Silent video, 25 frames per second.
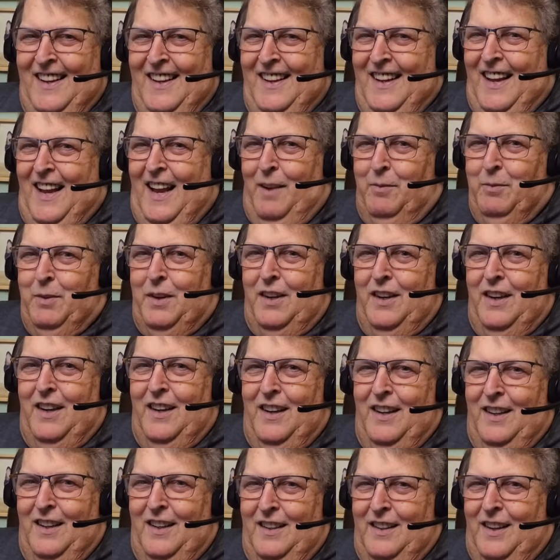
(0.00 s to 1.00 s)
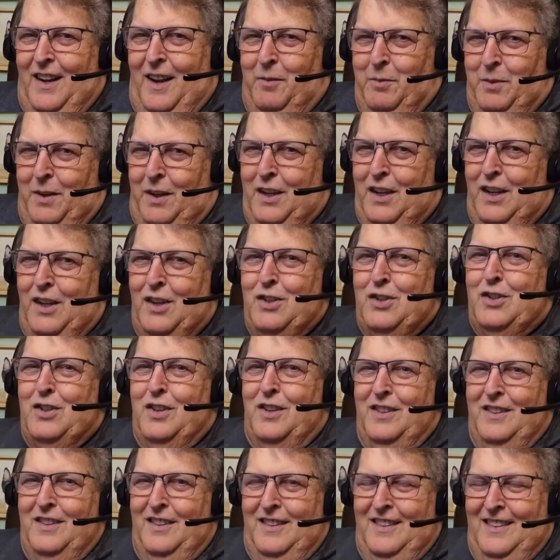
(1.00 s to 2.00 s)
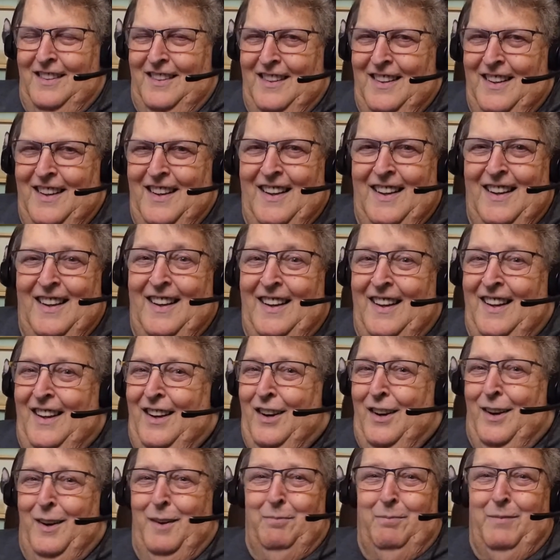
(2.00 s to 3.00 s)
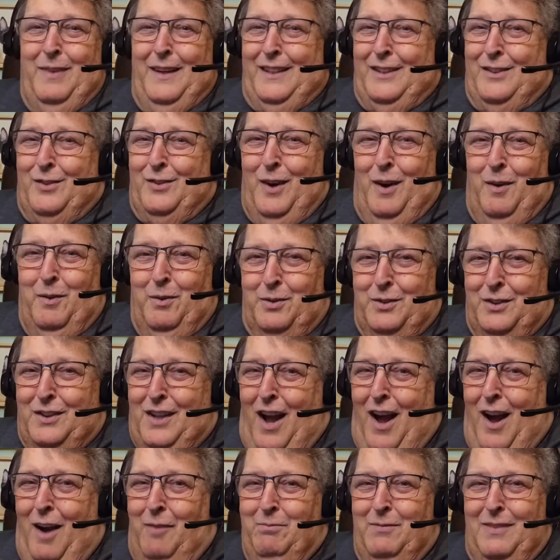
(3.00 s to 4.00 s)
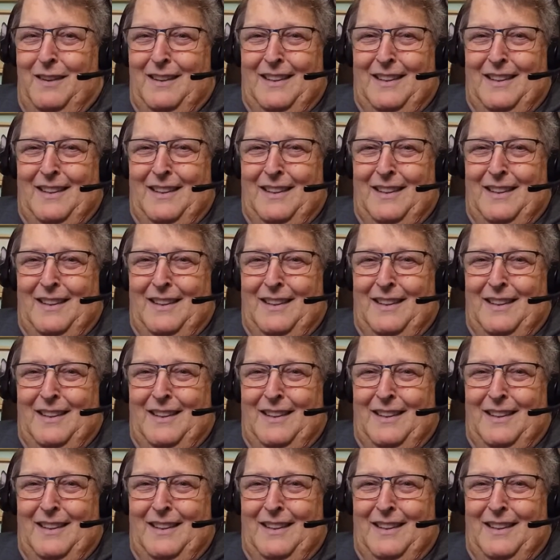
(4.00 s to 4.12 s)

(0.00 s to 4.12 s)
yeah, I'm gonna use you. You're in big trouble, Tom.